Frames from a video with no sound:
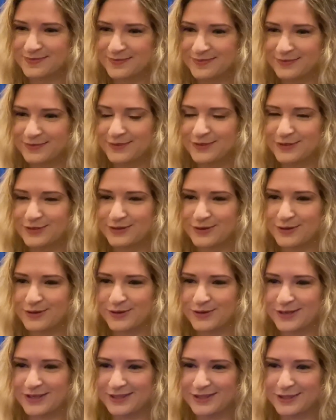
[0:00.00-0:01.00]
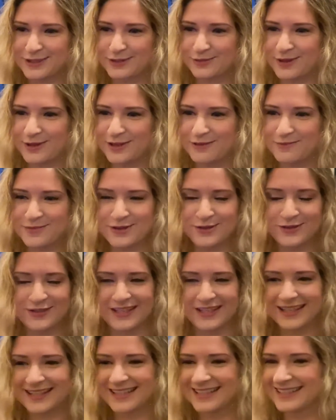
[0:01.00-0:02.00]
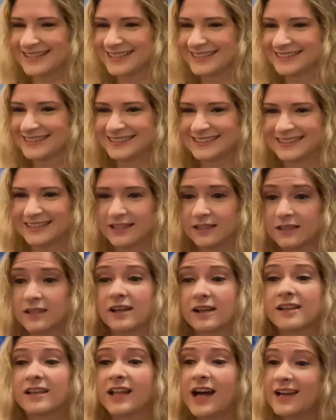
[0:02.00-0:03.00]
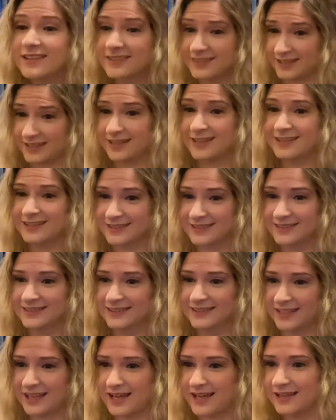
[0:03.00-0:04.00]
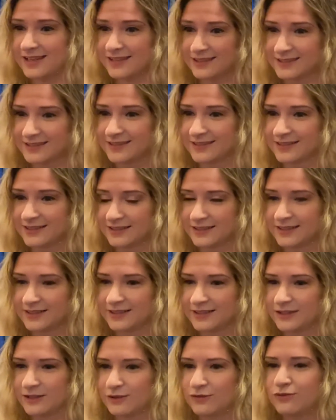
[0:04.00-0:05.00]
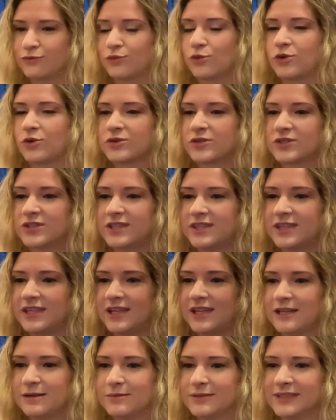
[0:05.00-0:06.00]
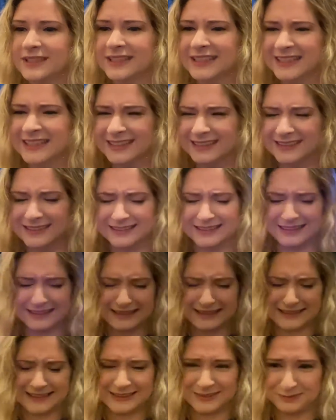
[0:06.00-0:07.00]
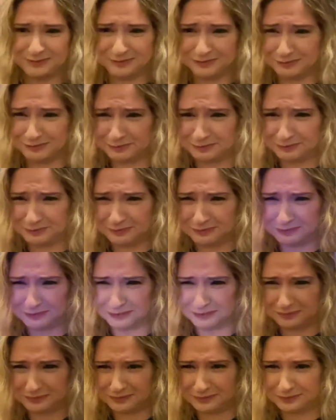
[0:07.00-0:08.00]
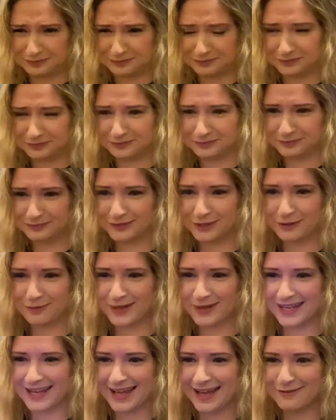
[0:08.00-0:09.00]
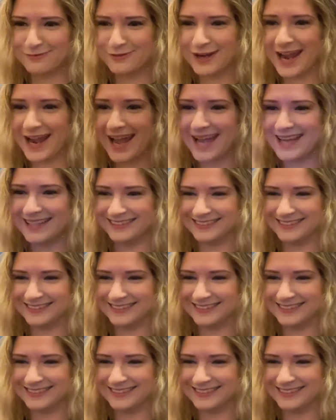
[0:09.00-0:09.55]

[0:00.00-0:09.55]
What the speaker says: So good. The swallow music. The classic, like, Force theme. Ah! Oh my god, Ray!